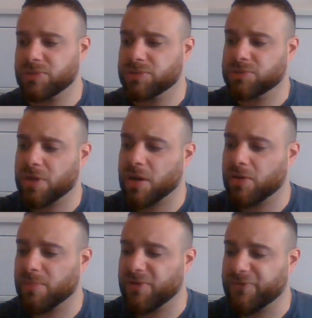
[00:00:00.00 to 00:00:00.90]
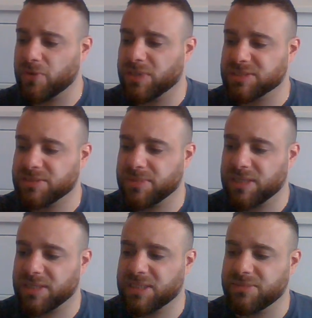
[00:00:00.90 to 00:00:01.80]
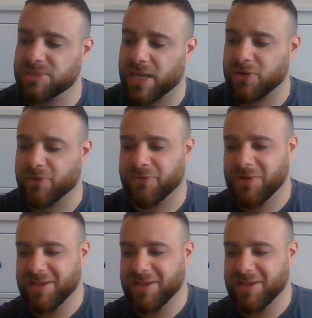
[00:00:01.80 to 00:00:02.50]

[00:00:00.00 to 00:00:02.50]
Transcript: sorry, I've got my phone next to me and it keeps going off.